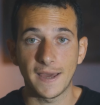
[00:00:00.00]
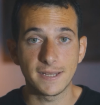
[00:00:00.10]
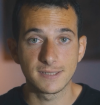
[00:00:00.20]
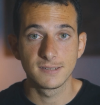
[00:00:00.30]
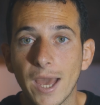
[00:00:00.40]

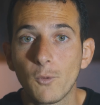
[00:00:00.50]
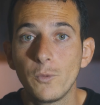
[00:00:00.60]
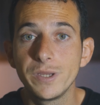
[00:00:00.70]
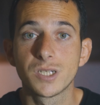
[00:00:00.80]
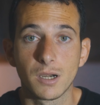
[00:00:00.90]
that and
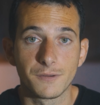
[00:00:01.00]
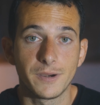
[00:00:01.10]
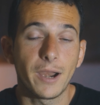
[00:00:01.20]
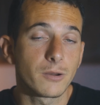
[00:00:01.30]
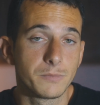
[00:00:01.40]
which are
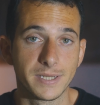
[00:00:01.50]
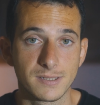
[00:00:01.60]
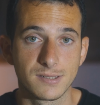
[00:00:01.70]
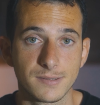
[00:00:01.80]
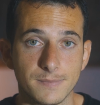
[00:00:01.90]
their
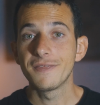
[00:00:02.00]
arguments.